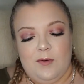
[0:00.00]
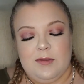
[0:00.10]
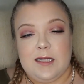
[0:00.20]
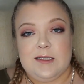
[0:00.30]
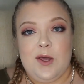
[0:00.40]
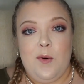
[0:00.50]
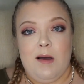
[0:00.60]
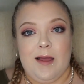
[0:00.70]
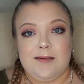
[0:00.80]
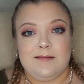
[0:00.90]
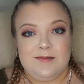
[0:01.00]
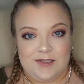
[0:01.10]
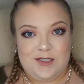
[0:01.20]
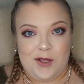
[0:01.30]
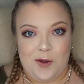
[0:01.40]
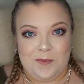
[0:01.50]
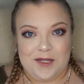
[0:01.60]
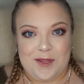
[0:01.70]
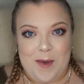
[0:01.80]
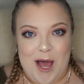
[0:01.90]
let's go on to
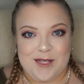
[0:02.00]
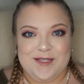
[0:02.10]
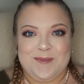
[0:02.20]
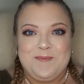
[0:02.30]
opening the box.